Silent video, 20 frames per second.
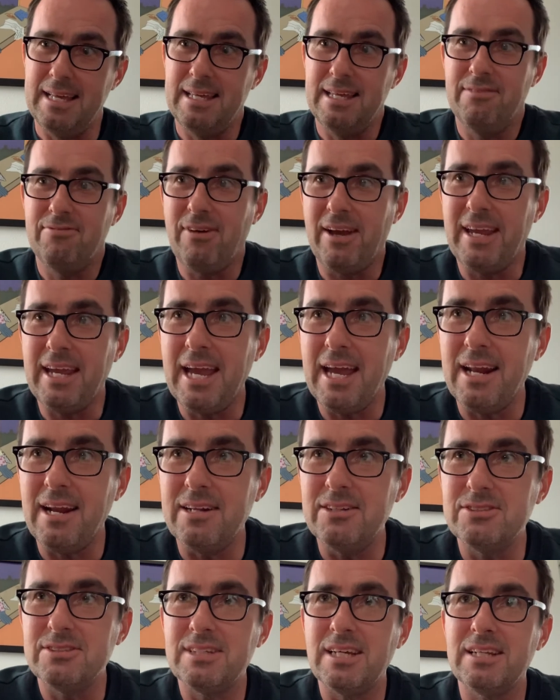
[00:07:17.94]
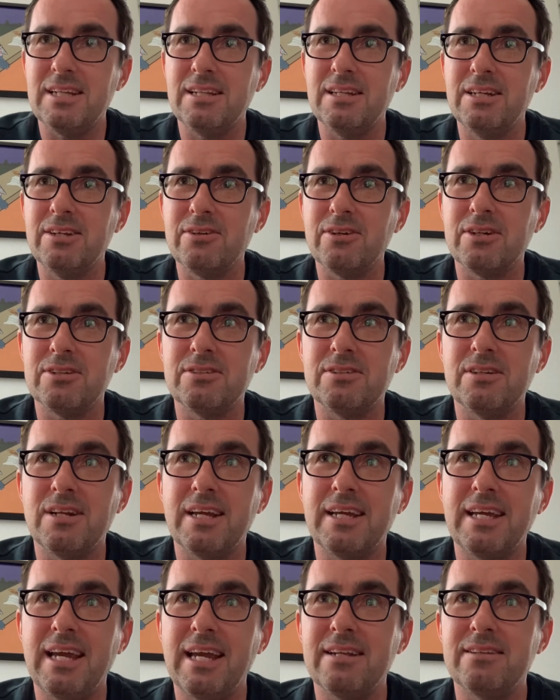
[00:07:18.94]
if I can't understand the lyrics and I
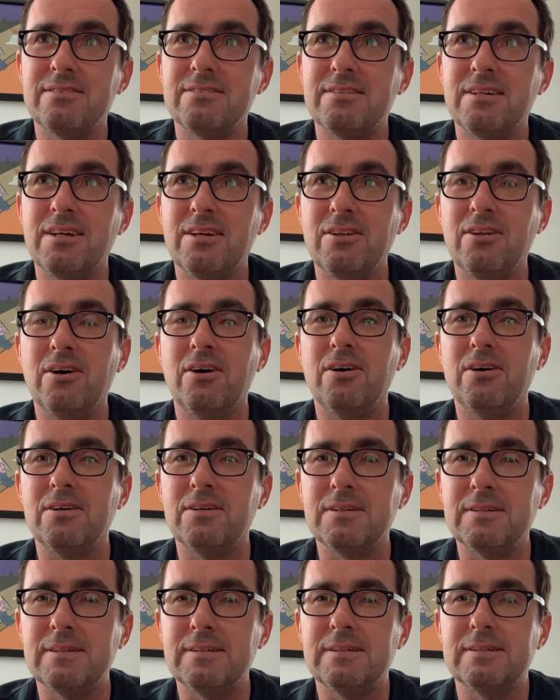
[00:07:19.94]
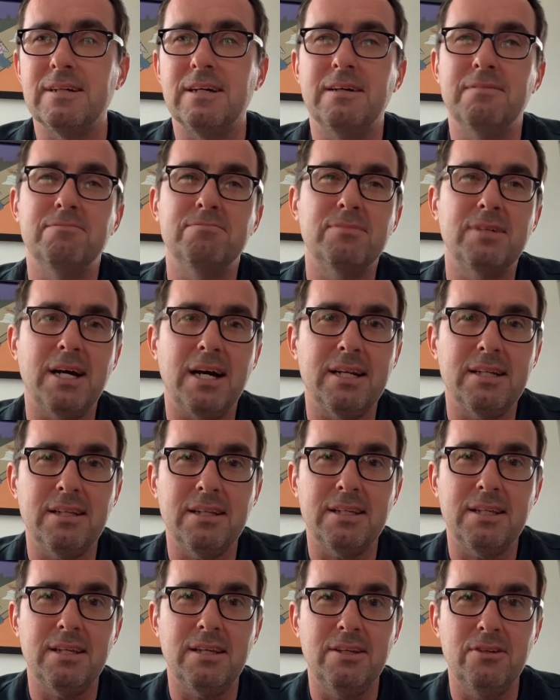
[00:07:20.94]
can't sing along, I'm kind of
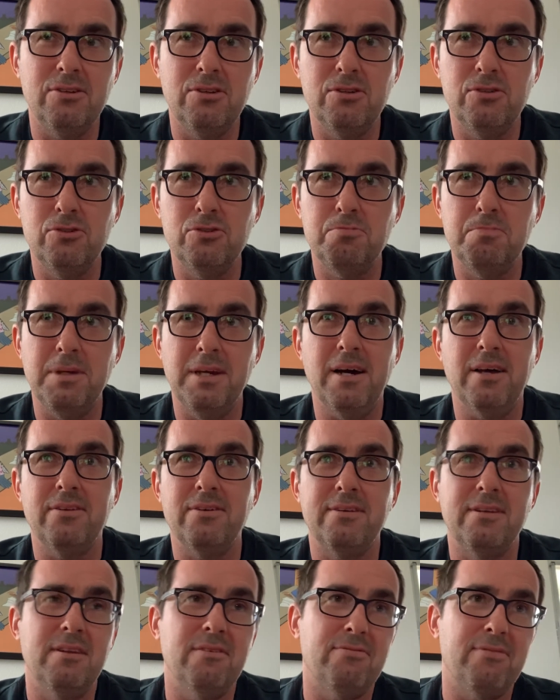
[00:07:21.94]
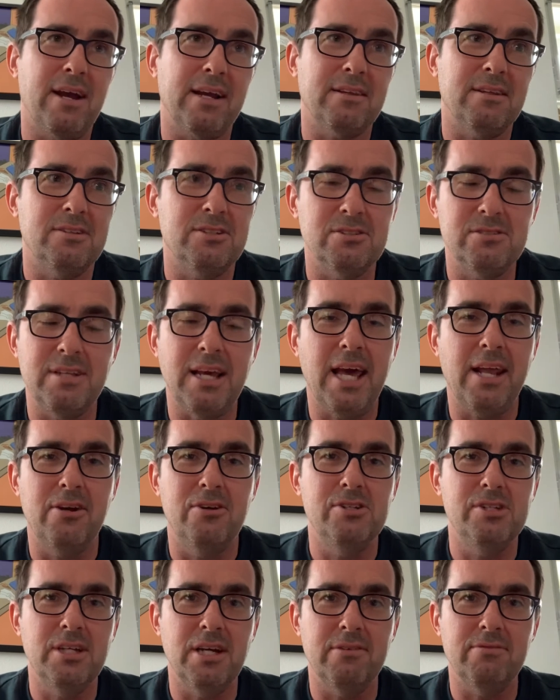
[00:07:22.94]
like, you lose me, other than the fact that just the
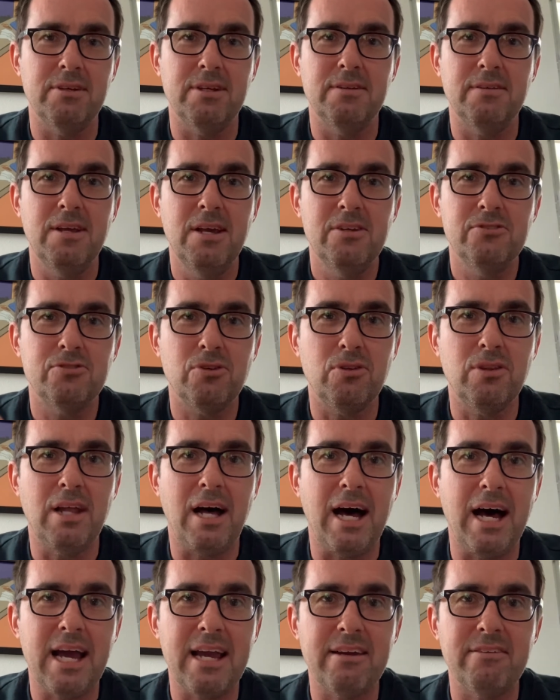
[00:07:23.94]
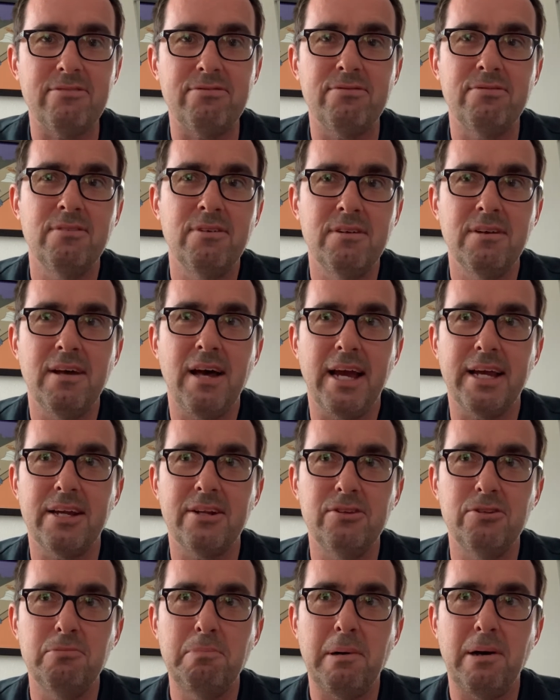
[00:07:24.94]
energy of it. So live, I can
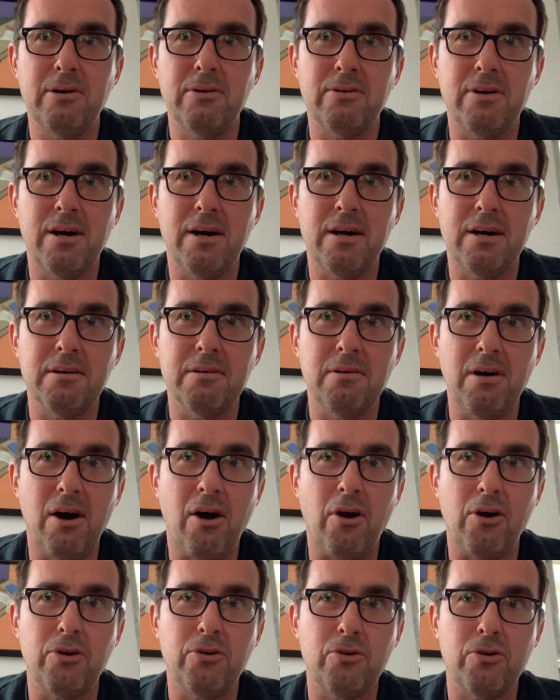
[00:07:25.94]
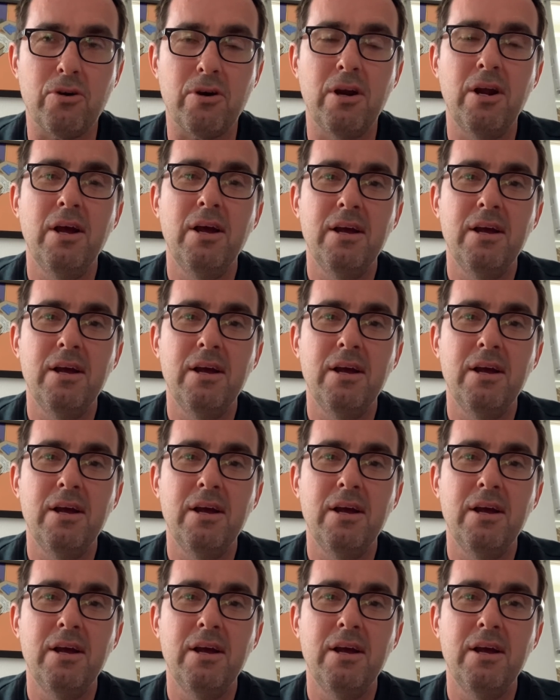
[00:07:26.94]
do punk rock, hardcore.